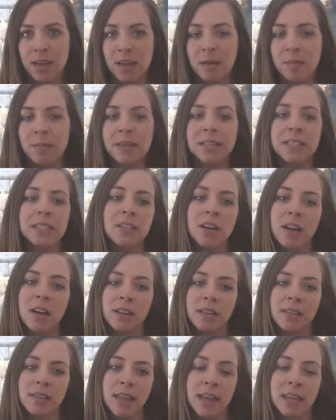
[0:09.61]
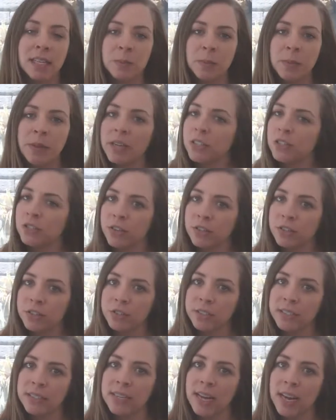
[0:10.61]
Based on the SBA and
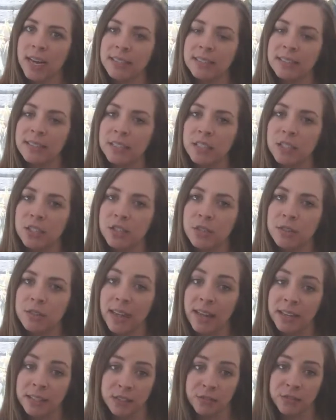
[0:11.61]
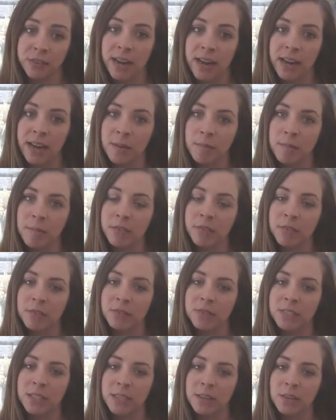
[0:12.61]
Treasury's guidance issued last Friday, May
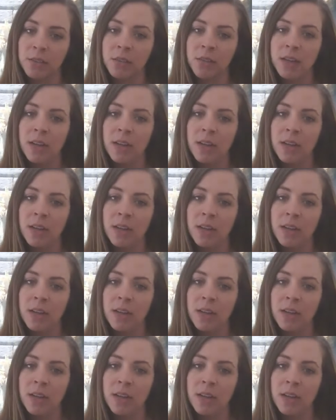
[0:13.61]
15th,